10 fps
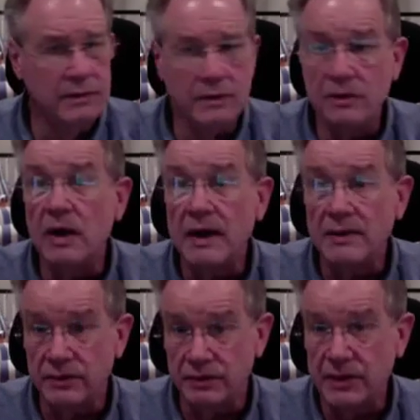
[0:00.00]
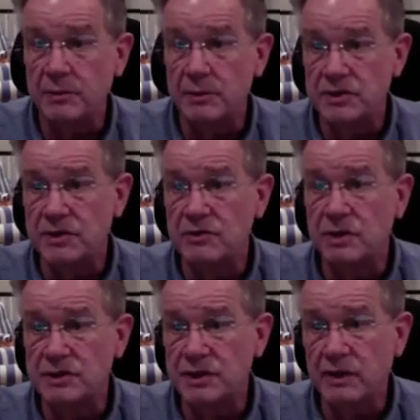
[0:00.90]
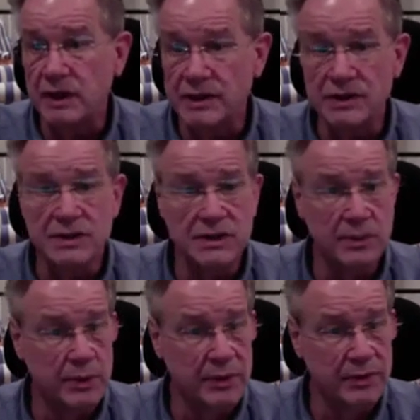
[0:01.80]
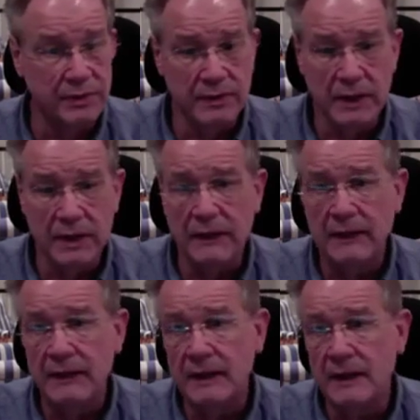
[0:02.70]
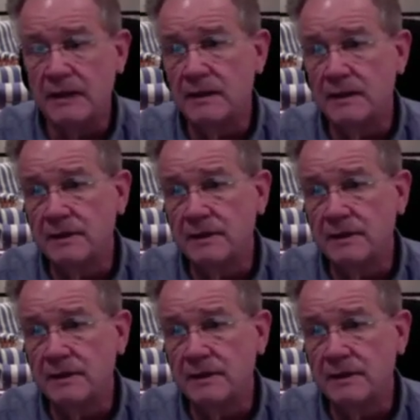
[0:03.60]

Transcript: you have established a trusting relationship with, and